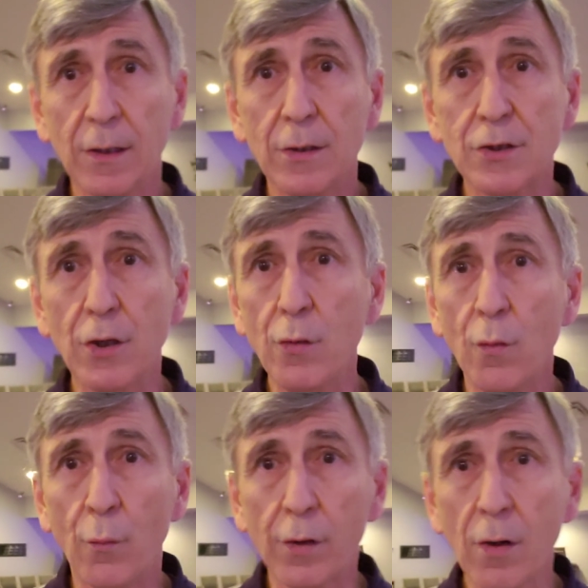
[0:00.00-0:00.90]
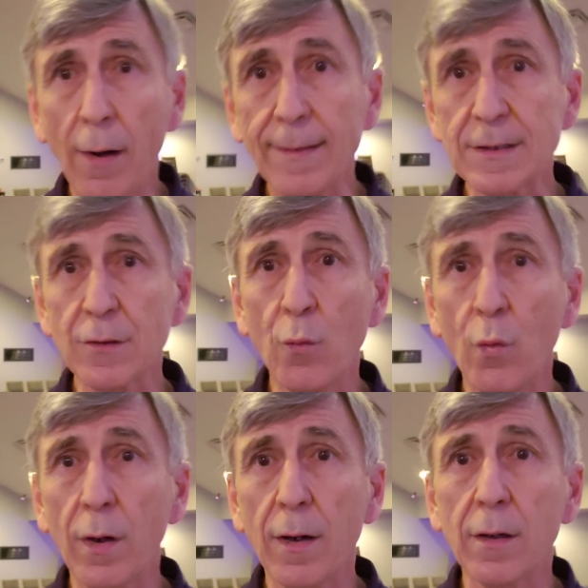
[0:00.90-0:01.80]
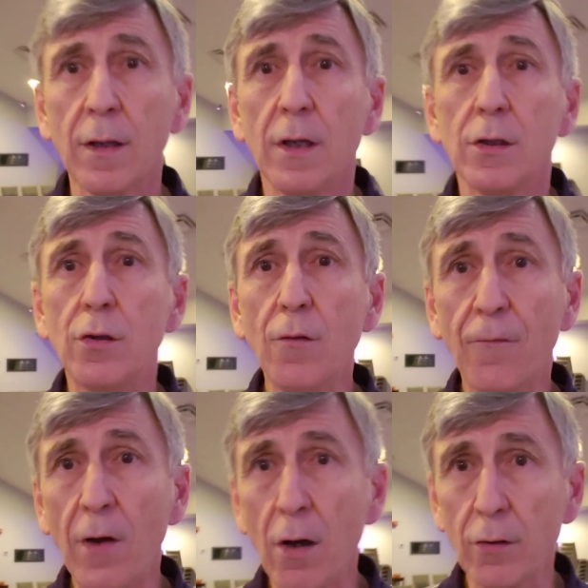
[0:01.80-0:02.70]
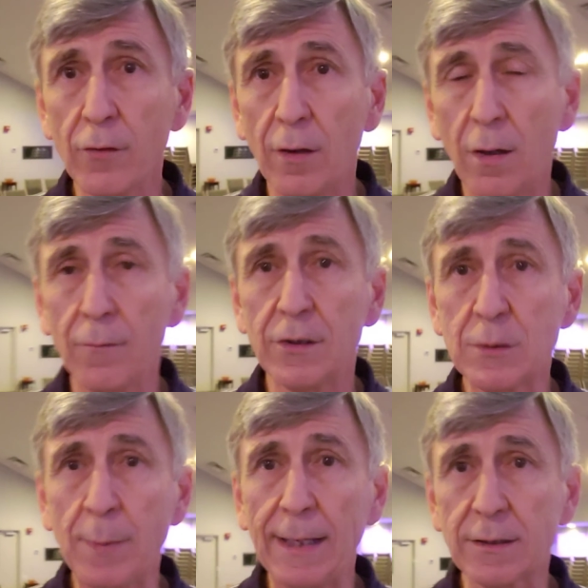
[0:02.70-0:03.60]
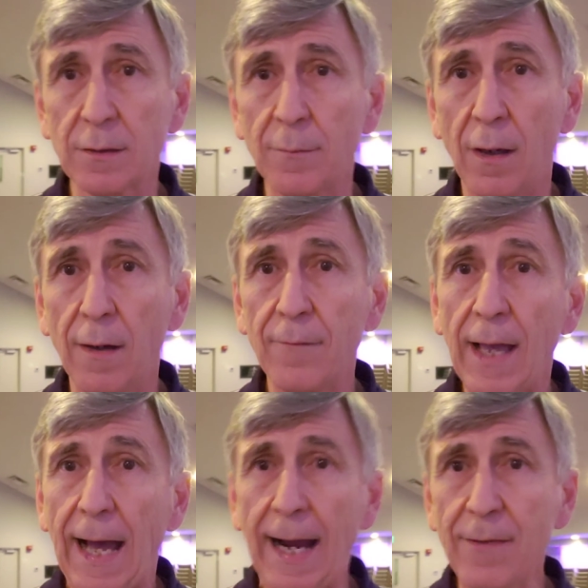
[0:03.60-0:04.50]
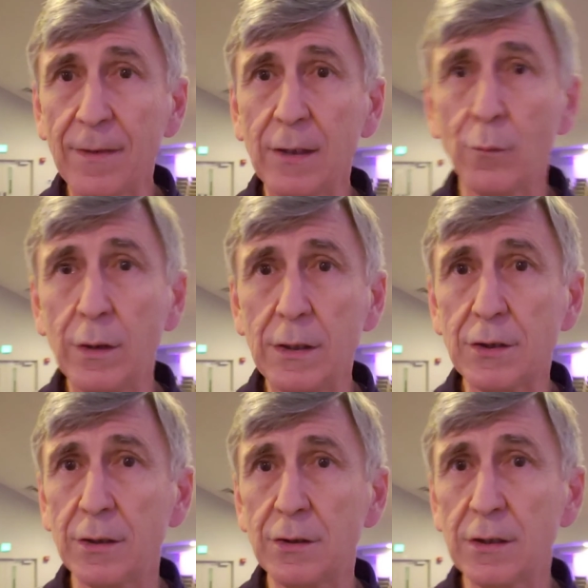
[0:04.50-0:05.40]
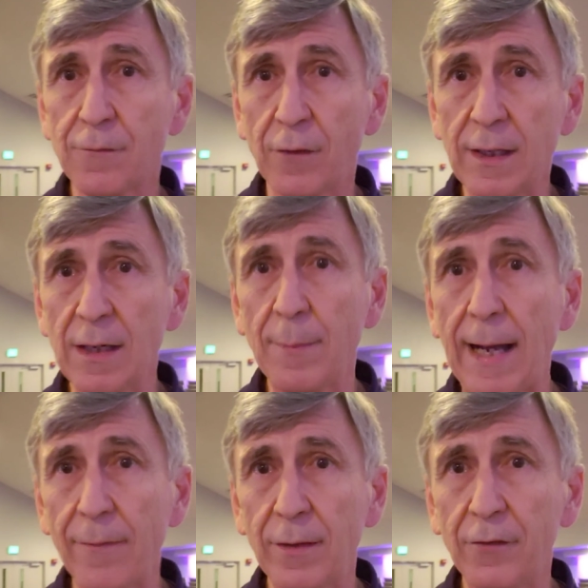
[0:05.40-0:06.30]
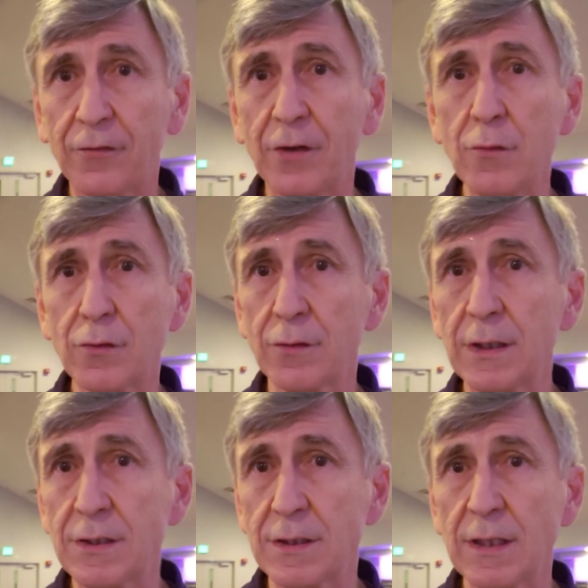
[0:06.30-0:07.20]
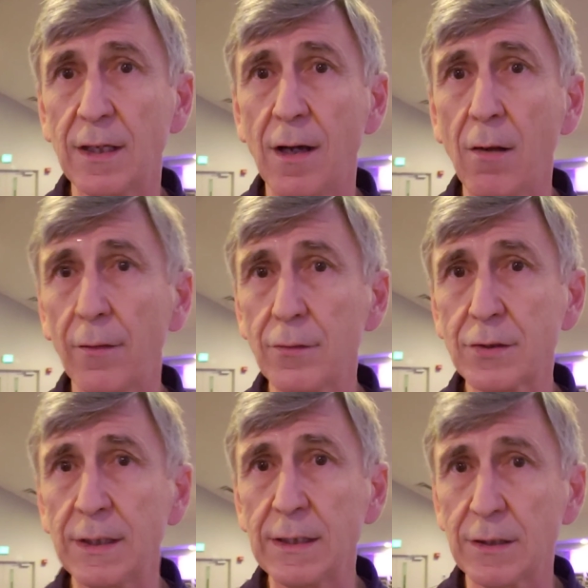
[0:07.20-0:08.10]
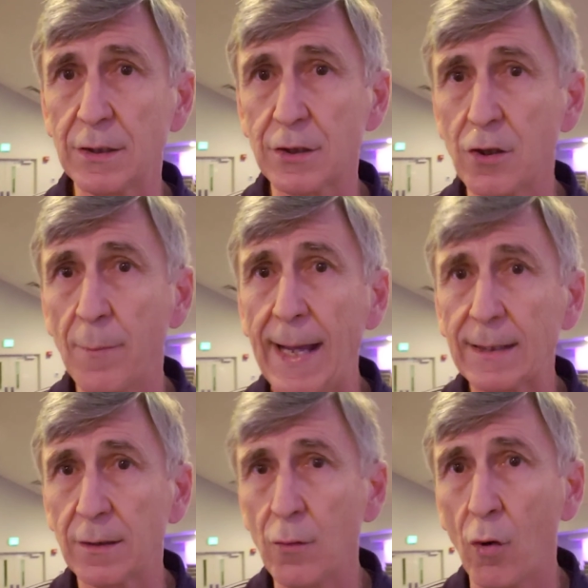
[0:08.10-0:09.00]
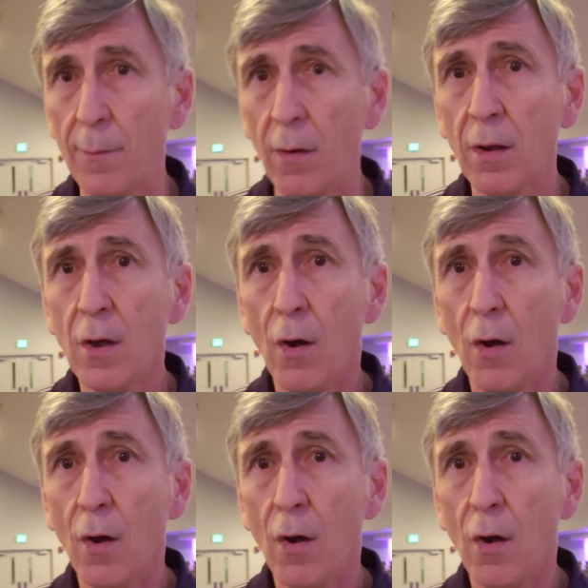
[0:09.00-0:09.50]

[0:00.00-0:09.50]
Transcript: So regardless of where you fall on the on the spectrum of I think we should just forget about this social distancing and all of those things and just go back to normal